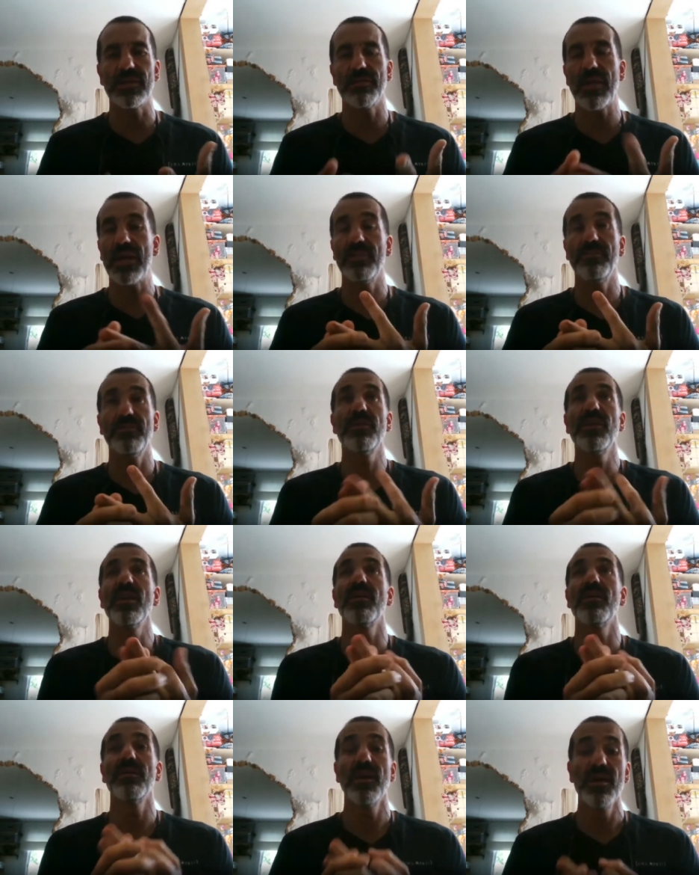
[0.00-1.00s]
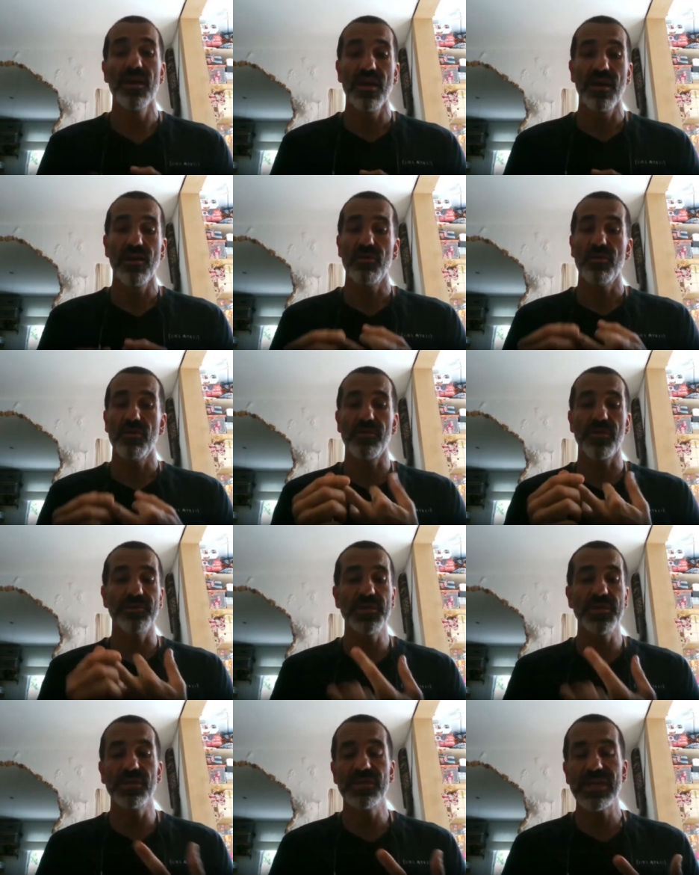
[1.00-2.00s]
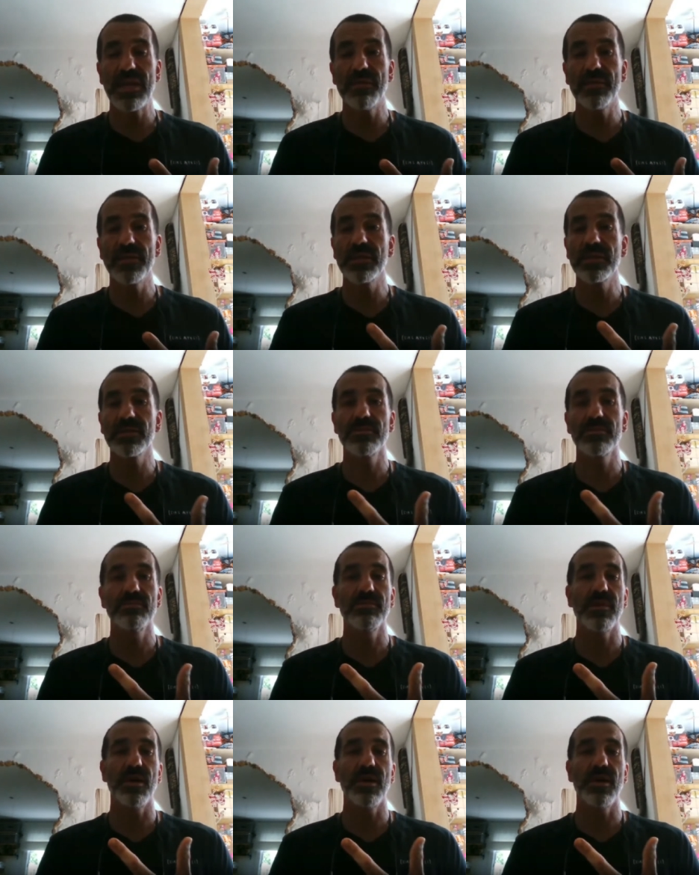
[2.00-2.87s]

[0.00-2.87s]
And if you think on provisioning services,